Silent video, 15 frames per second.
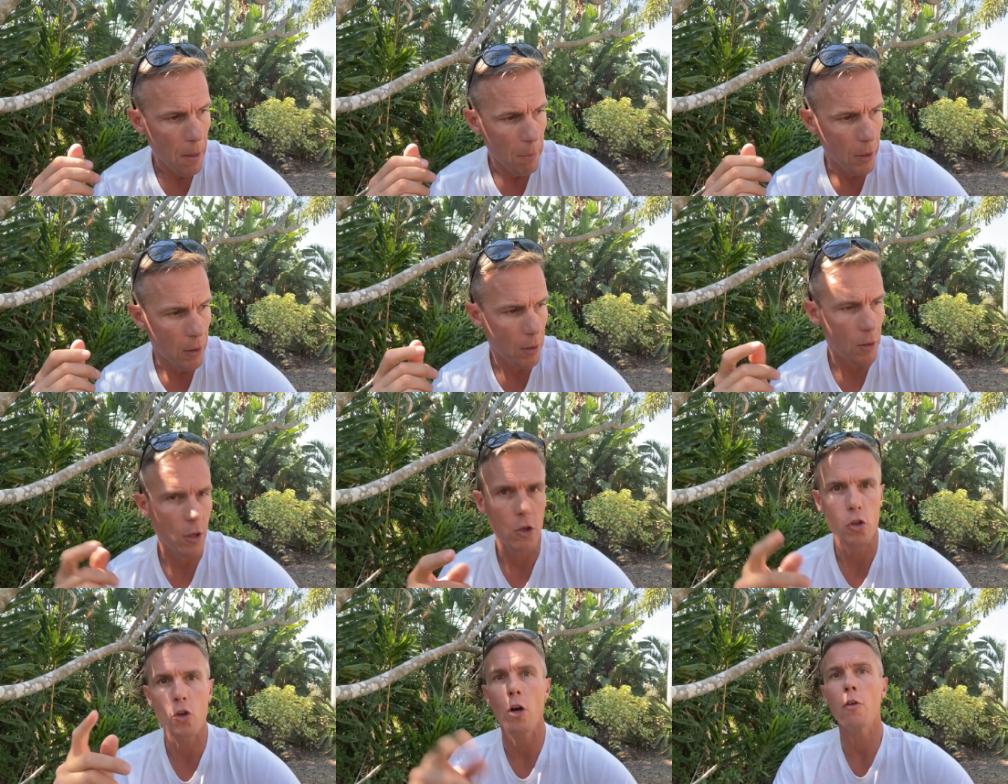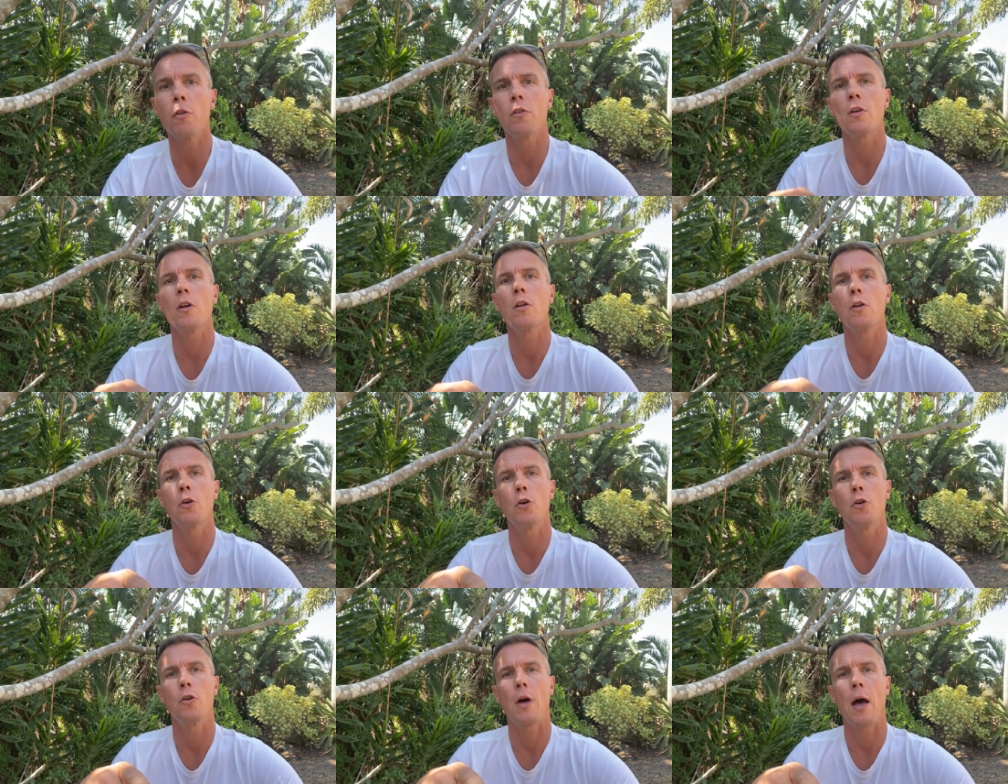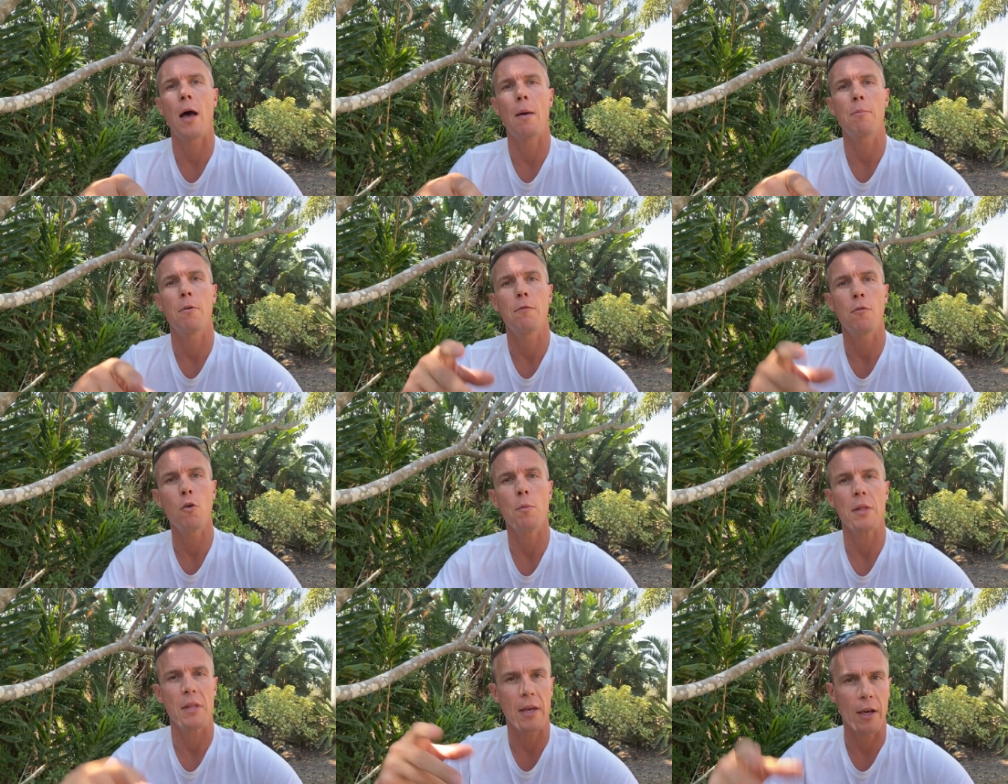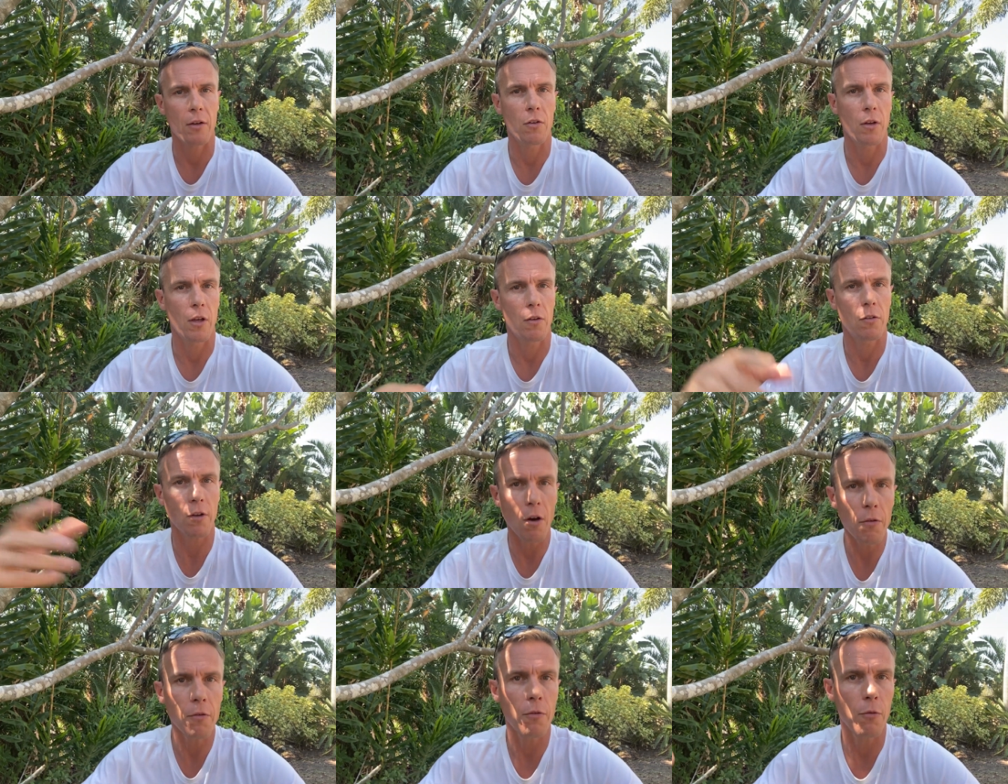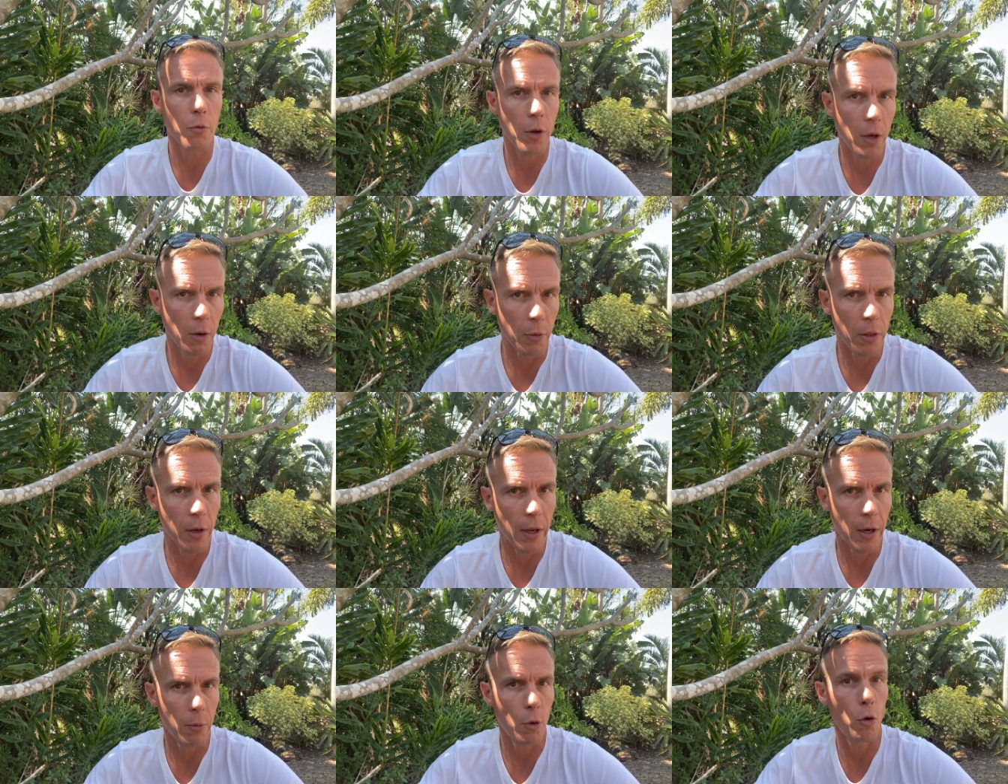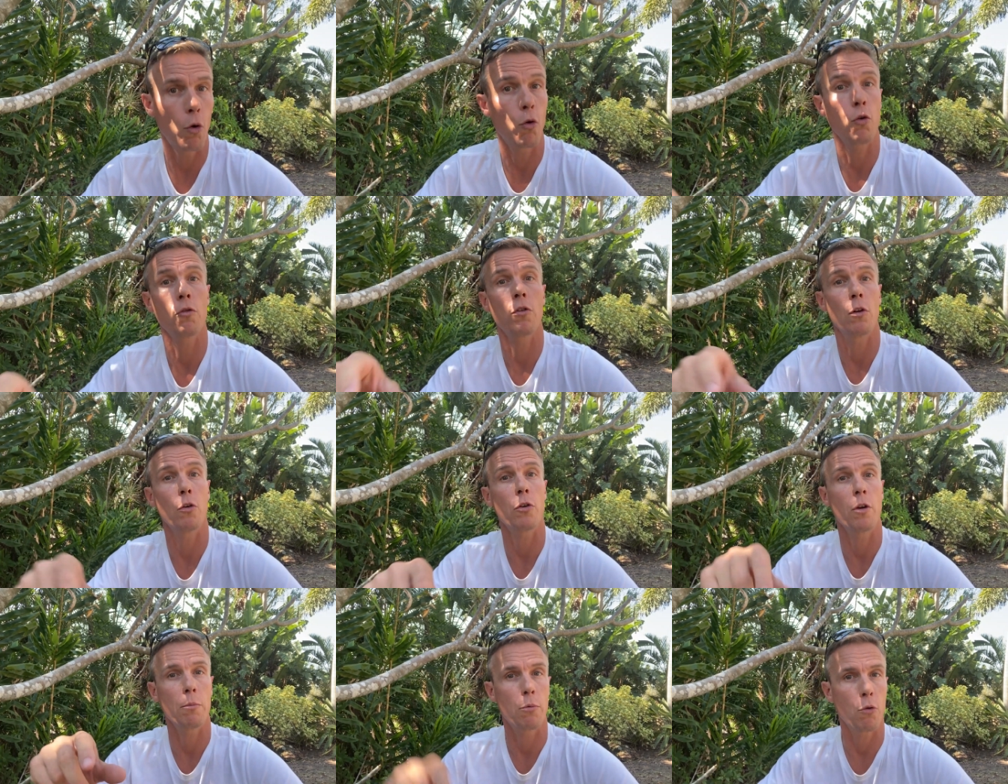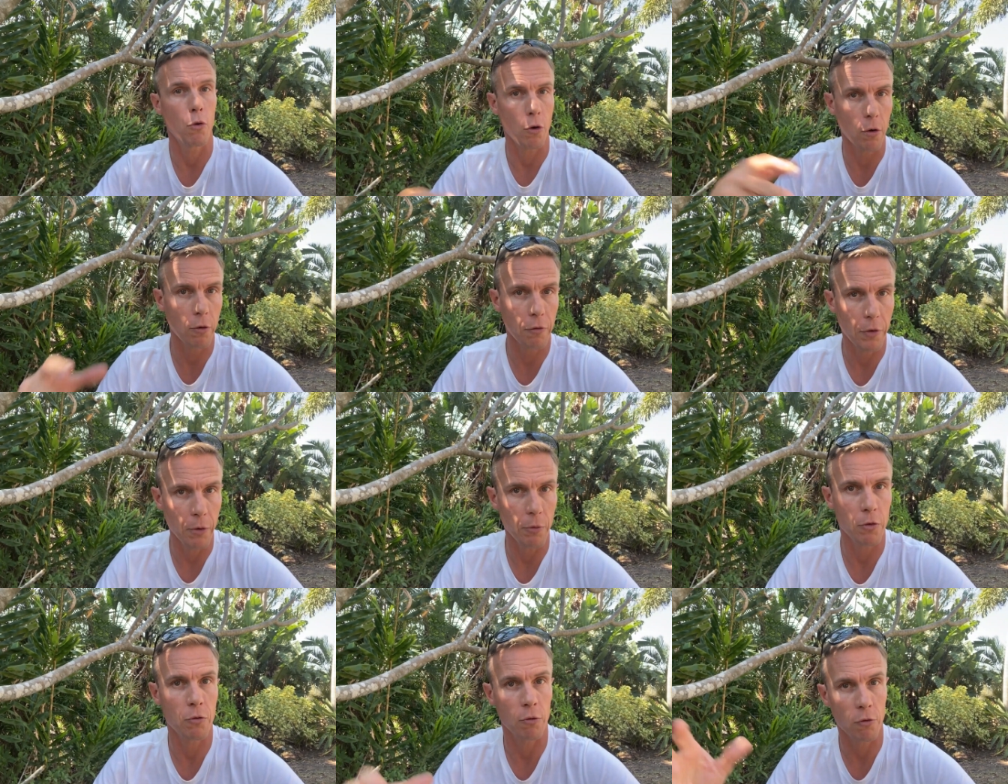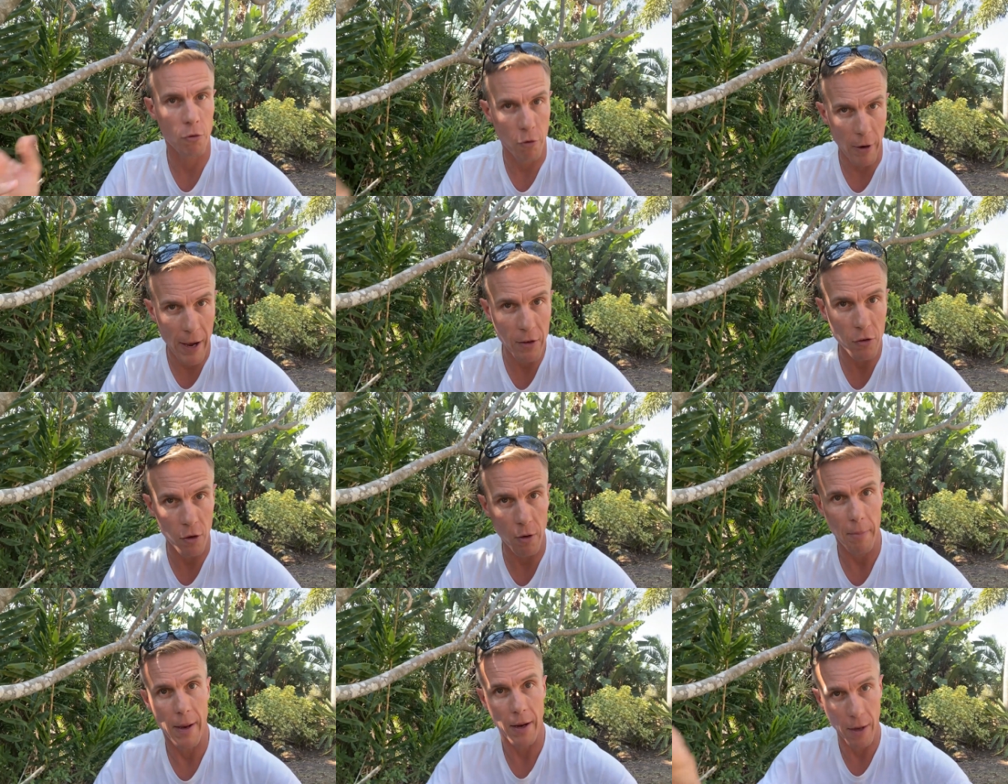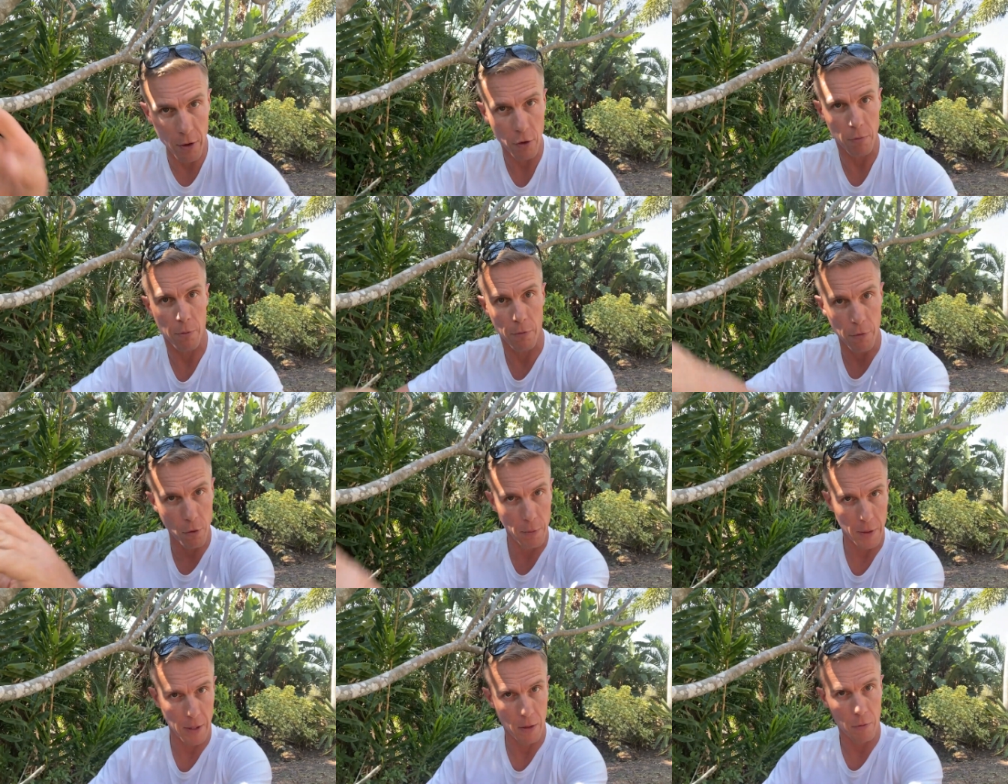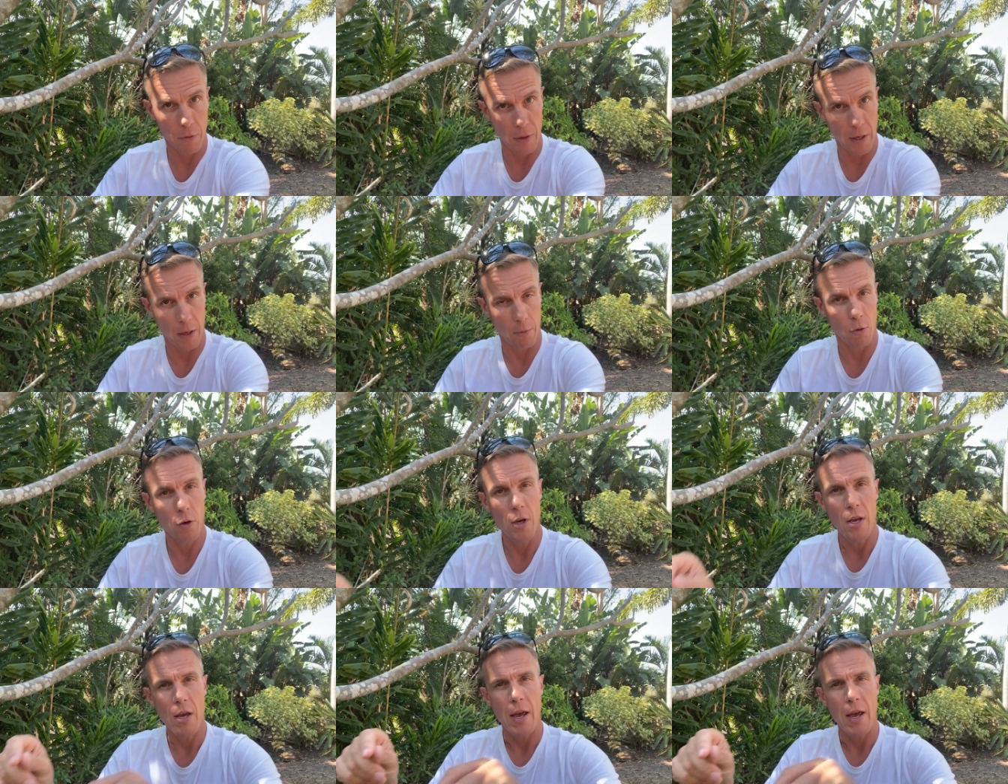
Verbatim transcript: But the, the genres include uh, performing the act itself uh, with an animal, or also looking at pornography, which was created about others performing the act with the animal,